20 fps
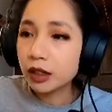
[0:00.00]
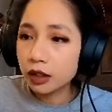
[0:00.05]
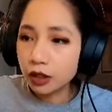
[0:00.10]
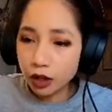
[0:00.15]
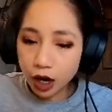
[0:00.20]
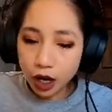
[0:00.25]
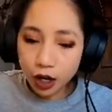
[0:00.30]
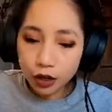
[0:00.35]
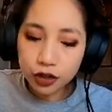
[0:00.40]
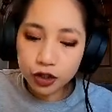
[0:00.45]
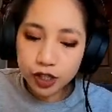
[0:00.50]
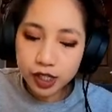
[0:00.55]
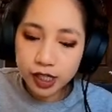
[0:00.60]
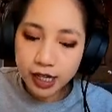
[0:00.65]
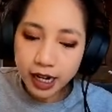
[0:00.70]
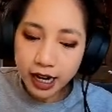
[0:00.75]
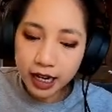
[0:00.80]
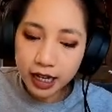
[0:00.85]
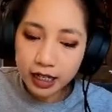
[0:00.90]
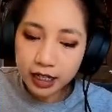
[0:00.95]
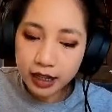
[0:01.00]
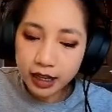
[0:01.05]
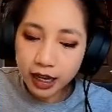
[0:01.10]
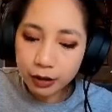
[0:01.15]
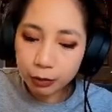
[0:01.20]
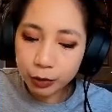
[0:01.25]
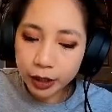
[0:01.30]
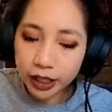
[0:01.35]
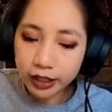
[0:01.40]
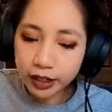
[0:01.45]
understand that
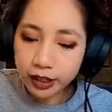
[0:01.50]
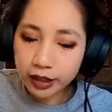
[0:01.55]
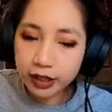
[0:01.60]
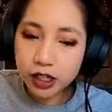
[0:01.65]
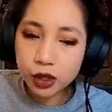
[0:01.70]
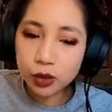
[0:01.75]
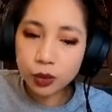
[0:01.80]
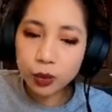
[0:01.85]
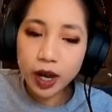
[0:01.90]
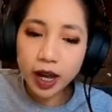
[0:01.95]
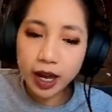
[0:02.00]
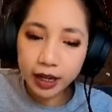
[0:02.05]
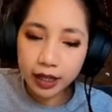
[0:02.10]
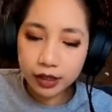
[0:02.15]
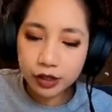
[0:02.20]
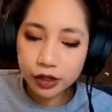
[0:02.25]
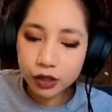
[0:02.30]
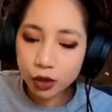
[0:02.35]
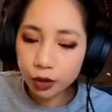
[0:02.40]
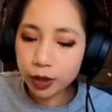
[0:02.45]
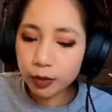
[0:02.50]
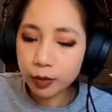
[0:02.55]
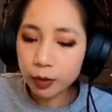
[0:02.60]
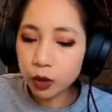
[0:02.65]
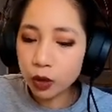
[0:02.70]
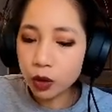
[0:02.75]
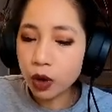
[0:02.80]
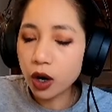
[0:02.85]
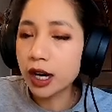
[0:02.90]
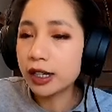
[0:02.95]
written this way, sodium
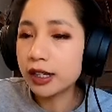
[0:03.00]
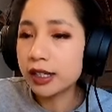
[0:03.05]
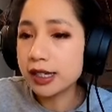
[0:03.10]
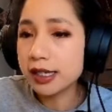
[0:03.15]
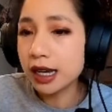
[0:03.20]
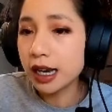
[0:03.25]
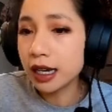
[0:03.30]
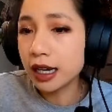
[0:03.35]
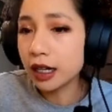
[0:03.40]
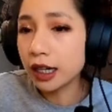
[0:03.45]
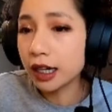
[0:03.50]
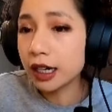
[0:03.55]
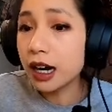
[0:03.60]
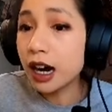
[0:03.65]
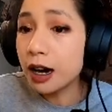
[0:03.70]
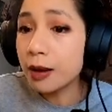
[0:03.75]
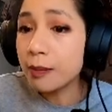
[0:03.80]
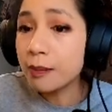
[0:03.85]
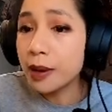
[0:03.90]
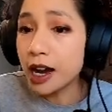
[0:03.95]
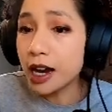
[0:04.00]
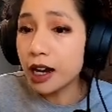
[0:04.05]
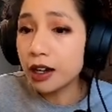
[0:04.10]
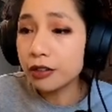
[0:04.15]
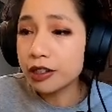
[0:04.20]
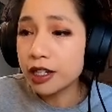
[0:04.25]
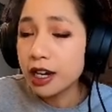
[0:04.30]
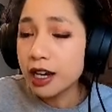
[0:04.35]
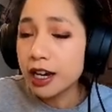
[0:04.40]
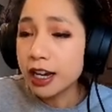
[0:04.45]
chloride, this ionic compound,
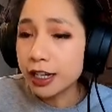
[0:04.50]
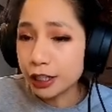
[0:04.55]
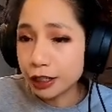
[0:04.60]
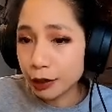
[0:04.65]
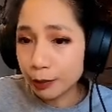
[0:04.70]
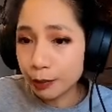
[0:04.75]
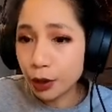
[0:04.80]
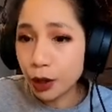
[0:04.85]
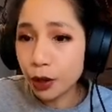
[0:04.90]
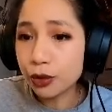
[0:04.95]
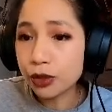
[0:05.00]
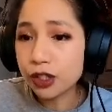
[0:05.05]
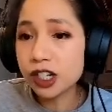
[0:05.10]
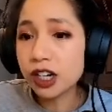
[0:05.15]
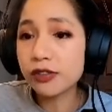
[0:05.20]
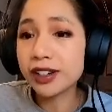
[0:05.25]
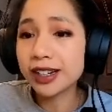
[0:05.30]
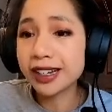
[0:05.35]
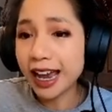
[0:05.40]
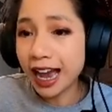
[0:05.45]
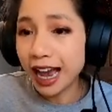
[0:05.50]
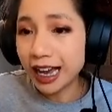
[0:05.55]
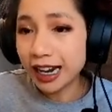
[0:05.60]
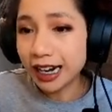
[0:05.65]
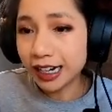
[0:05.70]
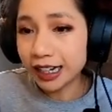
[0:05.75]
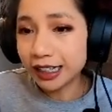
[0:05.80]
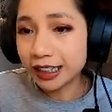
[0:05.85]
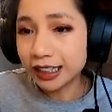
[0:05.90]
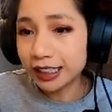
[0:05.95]
is composed of a
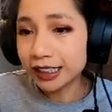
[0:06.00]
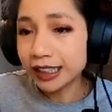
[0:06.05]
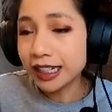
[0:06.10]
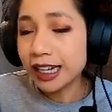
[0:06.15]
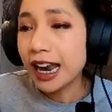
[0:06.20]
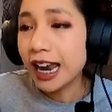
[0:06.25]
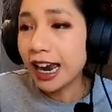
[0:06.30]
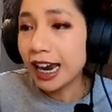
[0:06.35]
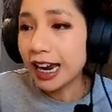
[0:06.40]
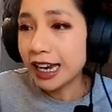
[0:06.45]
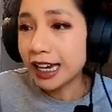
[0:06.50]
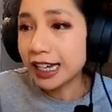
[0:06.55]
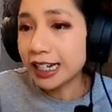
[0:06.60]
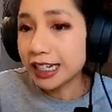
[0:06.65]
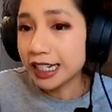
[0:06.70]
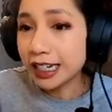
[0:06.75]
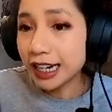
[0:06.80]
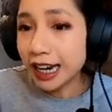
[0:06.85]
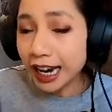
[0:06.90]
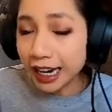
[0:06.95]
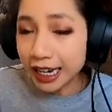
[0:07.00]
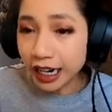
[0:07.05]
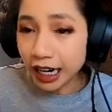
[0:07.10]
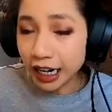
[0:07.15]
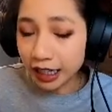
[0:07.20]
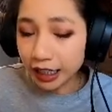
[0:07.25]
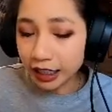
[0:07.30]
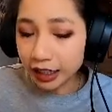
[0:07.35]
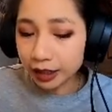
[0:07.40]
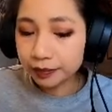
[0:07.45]
cation and an
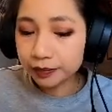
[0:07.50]
anion,